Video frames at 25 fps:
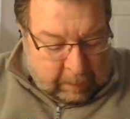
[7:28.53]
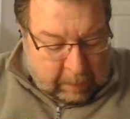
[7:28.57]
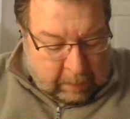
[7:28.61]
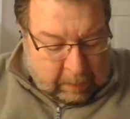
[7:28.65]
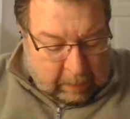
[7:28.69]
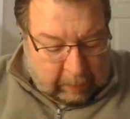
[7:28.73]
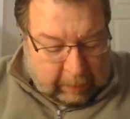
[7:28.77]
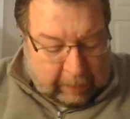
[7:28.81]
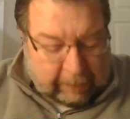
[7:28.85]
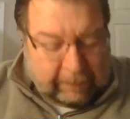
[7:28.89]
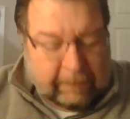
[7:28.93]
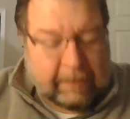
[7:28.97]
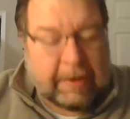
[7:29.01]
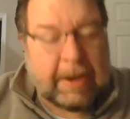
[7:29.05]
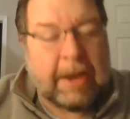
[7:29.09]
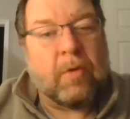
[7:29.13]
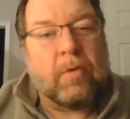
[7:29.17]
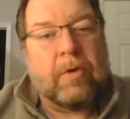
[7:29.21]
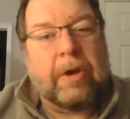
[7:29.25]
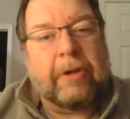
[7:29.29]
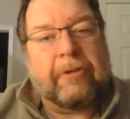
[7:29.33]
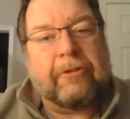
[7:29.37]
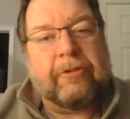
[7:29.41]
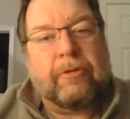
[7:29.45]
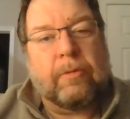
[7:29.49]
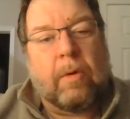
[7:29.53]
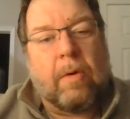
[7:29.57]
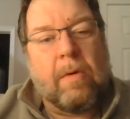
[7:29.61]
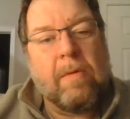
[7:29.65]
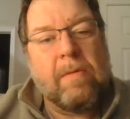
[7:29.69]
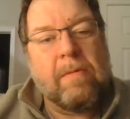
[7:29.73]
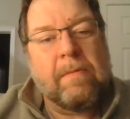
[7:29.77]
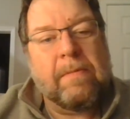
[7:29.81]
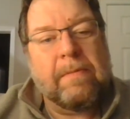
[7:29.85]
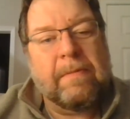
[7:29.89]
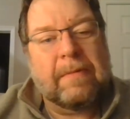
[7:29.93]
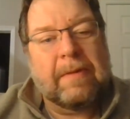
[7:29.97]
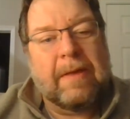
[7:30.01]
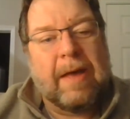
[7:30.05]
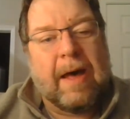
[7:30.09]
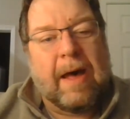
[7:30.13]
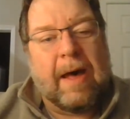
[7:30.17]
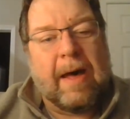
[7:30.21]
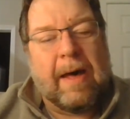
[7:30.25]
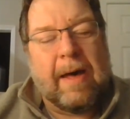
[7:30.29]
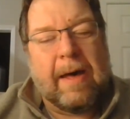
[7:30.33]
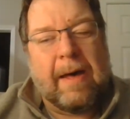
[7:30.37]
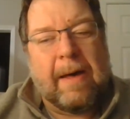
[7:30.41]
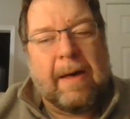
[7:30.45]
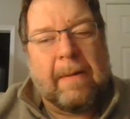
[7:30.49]
Listening ritual.
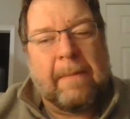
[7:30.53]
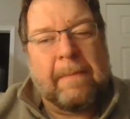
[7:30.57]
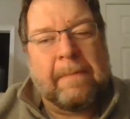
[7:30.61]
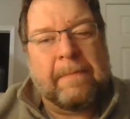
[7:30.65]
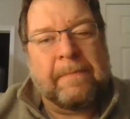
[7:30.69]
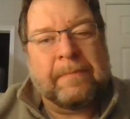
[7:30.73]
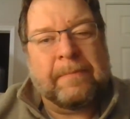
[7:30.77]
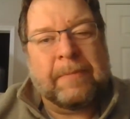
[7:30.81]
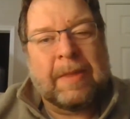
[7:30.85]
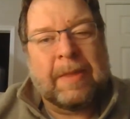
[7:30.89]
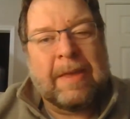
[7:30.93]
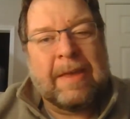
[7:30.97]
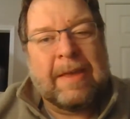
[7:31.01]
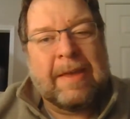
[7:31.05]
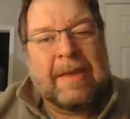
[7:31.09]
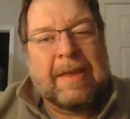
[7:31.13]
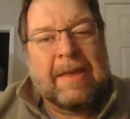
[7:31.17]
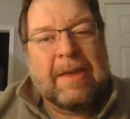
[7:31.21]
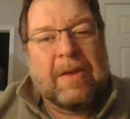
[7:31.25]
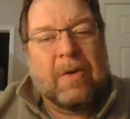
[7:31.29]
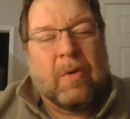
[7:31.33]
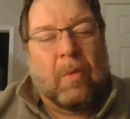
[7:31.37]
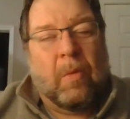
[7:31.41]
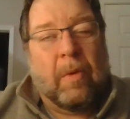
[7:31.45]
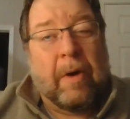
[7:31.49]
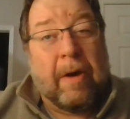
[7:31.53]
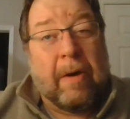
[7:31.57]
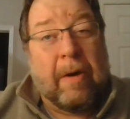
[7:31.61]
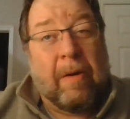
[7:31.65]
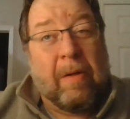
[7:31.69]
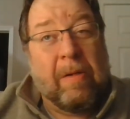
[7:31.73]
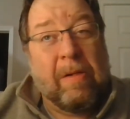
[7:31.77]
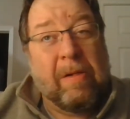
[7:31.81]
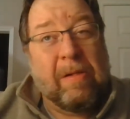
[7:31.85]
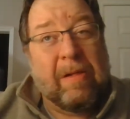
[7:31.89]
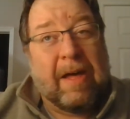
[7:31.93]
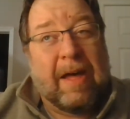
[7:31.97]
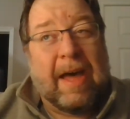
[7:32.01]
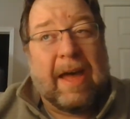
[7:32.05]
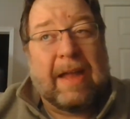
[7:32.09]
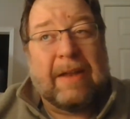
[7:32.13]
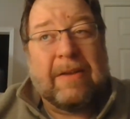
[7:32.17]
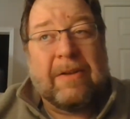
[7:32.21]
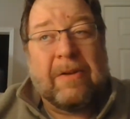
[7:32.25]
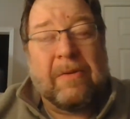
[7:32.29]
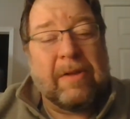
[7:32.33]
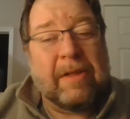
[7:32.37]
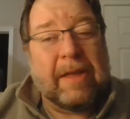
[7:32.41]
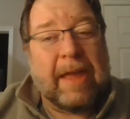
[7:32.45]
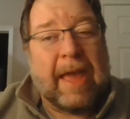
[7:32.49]
Well, I
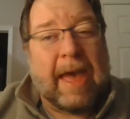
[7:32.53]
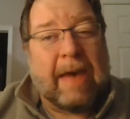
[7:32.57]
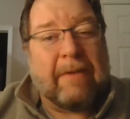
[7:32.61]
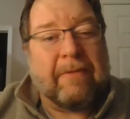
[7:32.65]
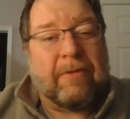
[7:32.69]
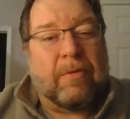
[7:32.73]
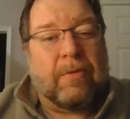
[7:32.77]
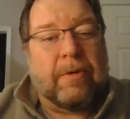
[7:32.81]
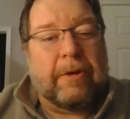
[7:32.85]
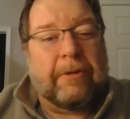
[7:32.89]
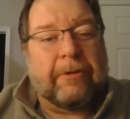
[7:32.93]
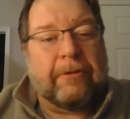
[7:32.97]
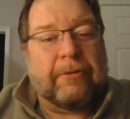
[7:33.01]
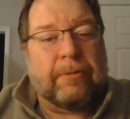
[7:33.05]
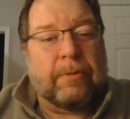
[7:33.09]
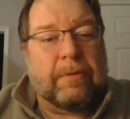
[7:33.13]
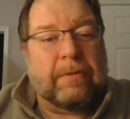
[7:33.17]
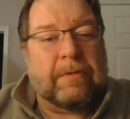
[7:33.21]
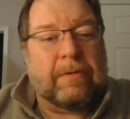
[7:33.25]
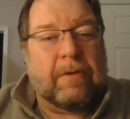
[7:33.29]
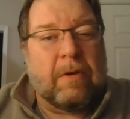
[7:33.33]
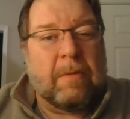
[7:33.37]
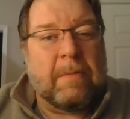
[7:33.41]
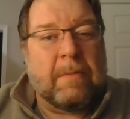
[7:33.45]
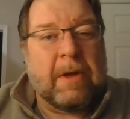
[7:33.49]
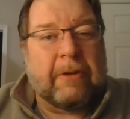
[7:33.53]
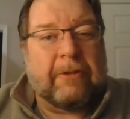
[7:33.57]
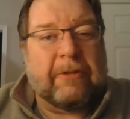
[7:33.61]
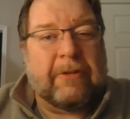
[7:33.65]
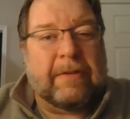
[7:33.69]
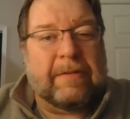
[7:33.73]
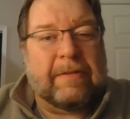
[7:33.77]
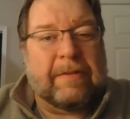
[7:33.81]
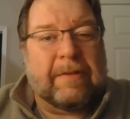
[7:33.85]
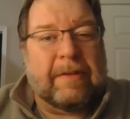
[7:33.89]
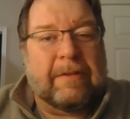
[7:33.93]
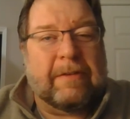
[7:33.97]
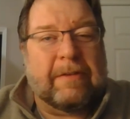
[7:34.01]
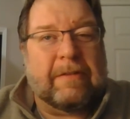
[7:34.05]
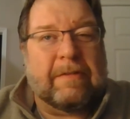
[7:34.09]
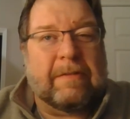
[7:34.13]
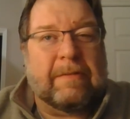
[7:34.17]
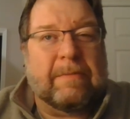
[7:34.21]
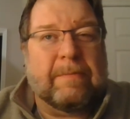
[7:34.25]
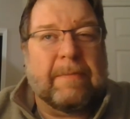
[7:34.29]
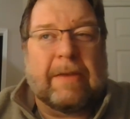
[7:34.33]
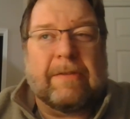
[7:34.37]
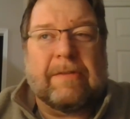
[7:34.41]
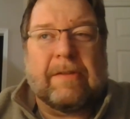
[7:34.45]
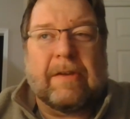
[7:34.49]
don't really have a ritual so much as
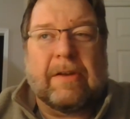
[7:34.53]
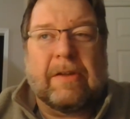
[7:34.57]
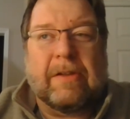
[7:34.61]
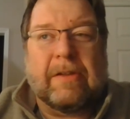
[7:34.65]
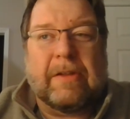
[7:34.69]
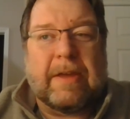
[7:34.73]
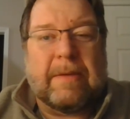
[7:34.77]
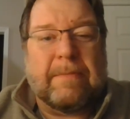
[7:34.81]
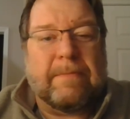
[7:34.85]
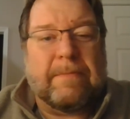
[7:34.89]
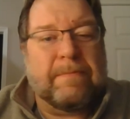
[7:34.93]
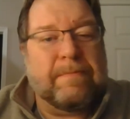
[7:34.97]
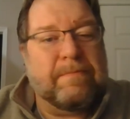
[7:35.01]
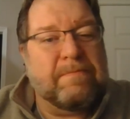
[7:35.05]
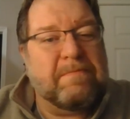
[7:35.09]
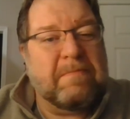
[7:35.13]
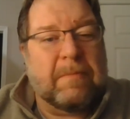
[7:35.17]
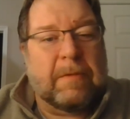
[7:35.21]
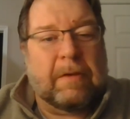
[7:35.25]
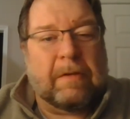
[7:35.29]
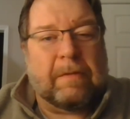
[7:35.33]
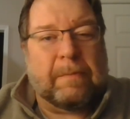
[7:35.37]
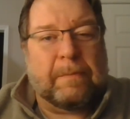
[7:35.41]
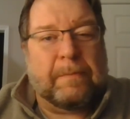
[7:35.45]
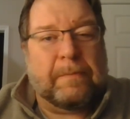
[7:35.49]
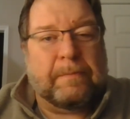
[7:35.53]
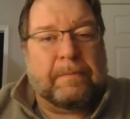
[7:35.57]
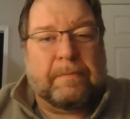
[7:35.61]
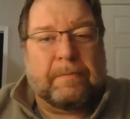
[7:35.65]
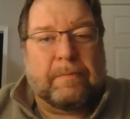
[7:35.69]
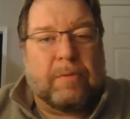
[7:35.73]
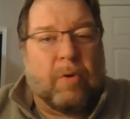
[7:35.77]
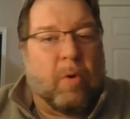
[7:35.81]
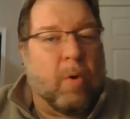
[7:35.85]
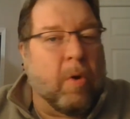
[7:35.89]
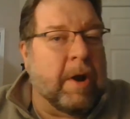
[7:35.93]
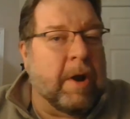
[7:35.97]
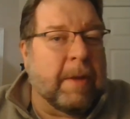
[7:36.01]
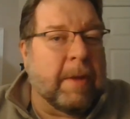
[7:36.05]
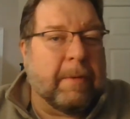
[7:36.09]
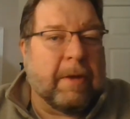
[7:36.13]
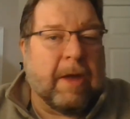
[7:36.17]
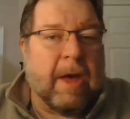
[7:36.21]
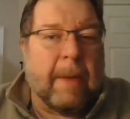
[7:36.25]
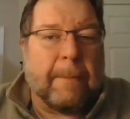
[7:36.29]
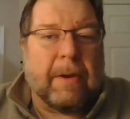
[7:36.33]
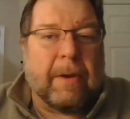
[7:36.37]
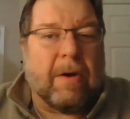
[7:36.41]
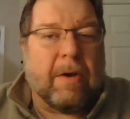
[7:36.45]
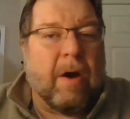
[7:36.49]
just basically just pouring up a
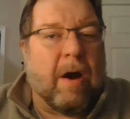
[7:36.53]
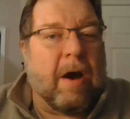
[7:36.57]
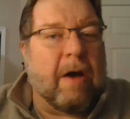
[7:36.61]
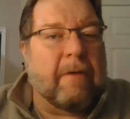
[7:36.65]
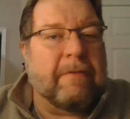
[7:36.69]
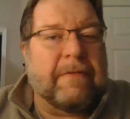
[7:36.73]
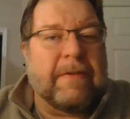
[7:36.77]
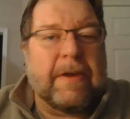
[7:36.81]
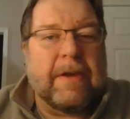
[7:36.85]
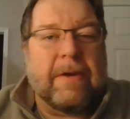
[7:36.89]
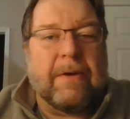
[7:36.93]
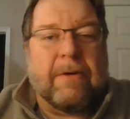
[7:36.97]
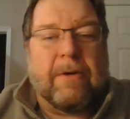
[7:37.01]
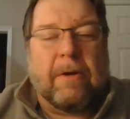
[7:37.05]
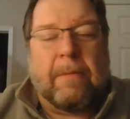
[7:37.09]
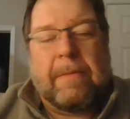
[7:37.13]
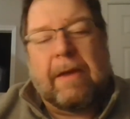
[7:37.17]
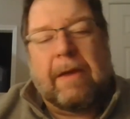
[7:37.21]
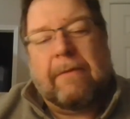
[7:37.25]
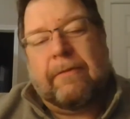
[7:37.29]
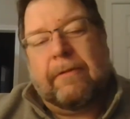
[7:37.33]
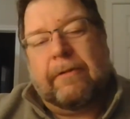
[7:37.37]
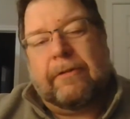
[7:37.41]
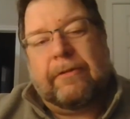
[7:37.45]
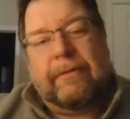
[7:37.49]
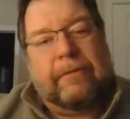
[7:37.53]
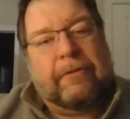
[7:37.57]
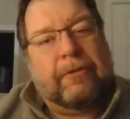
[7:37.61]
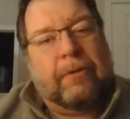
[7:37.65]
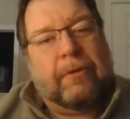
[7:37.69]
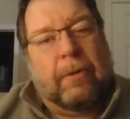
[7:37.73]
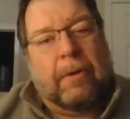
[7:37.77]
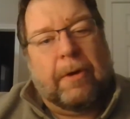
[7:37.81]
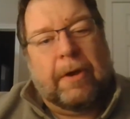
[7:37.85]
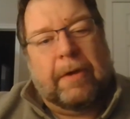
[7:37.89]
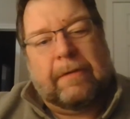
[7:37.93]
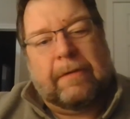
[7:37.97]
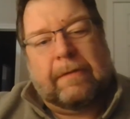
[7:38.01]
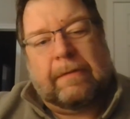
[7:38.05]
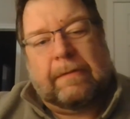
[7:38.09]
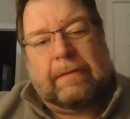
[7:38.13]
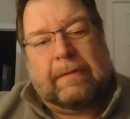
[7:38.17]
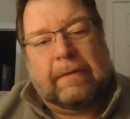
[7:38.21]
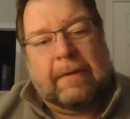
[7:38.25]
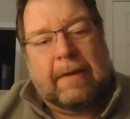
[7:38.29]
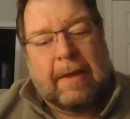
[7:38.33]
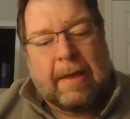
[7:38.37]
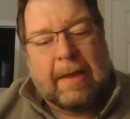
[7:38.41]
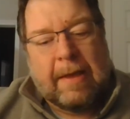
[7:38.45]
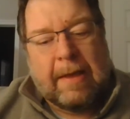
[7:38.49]
cup of coffee or a beverage of choice,
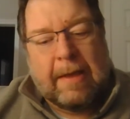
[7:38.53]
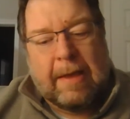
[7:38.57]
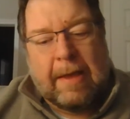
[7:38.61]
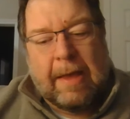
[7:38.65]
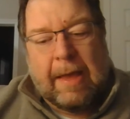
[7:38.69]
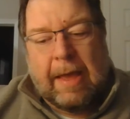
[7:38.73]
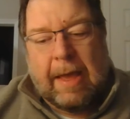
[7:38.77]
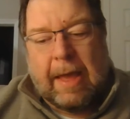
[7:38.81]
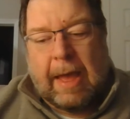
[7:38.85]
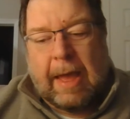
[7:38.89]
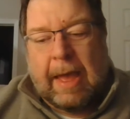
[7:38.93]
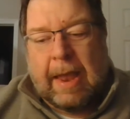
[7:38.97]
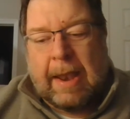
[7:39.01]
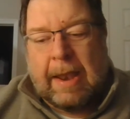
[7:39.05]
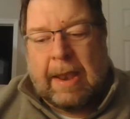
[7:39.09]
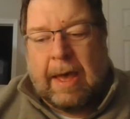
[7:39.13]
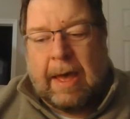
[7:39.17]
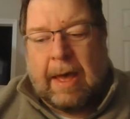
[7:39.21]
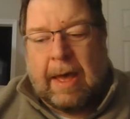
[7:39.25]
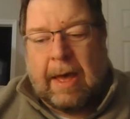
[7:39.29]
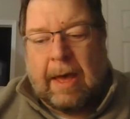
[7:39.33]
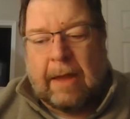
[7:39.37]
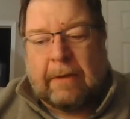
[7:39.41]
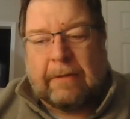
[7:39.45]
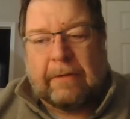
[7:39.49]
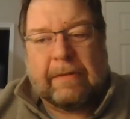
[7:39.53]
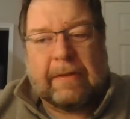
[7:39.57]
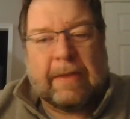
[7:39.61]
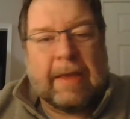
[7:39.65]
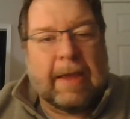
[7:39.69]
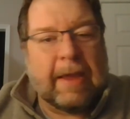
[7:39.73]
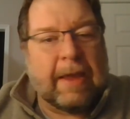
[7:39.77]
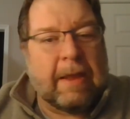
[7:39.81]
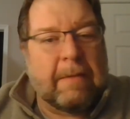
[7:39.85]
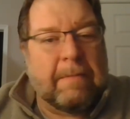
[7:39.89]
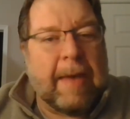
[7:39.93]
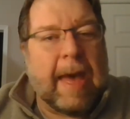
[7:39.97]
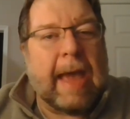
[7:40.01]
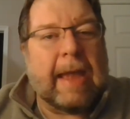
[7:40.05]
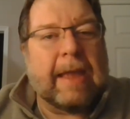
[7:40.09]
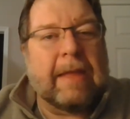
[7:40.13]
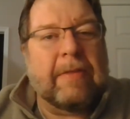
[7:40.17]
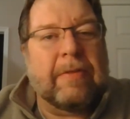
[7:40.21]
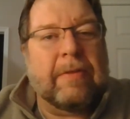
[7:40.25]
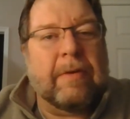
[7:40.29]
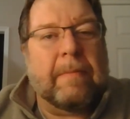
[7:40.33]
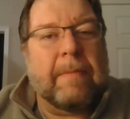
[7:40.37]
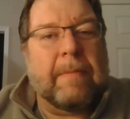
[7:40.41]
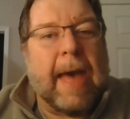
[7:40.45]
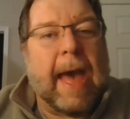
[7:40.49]
and just kicking back in
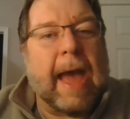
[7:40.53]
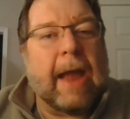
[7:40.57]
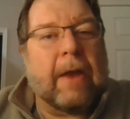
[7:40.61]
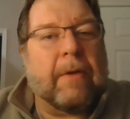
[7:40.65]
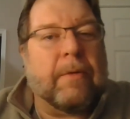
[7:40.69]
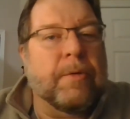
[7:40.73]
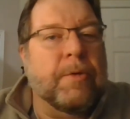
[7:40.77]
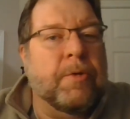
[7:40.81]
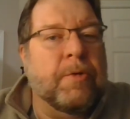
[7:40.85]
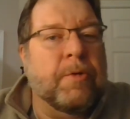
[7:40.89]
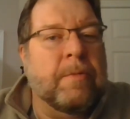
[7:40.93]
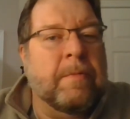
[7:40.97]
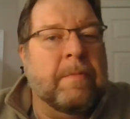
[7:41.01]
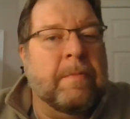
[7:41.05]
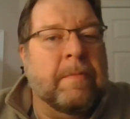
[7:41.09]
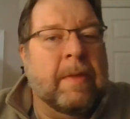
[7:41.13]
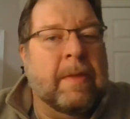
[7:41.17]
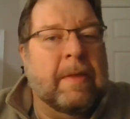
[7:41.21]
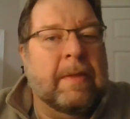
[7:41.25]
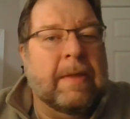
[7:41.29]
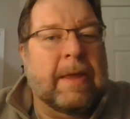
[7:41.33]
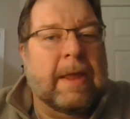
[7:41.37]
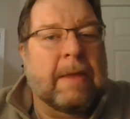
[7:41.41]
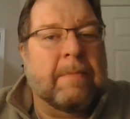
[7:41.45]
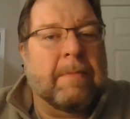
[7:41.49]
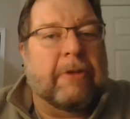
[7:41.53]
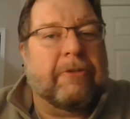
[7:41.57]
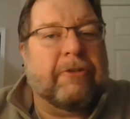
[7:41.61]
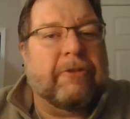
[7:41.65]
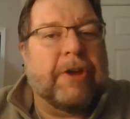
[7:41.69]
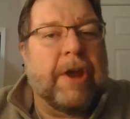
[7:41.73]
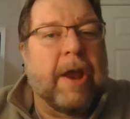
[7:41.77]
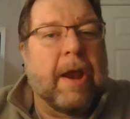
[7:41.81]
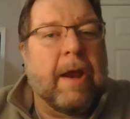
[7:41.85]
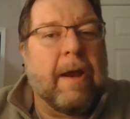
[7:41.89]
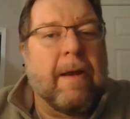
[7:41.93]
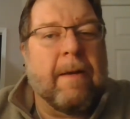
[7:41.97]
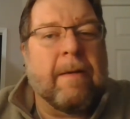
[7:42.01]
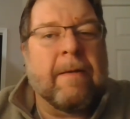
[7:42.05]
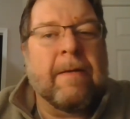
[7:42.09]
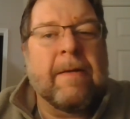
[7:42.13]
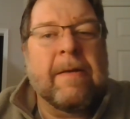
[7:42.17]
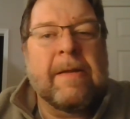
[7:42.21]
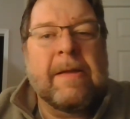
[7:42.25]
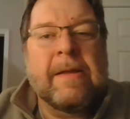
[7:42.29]
the back room in my chair,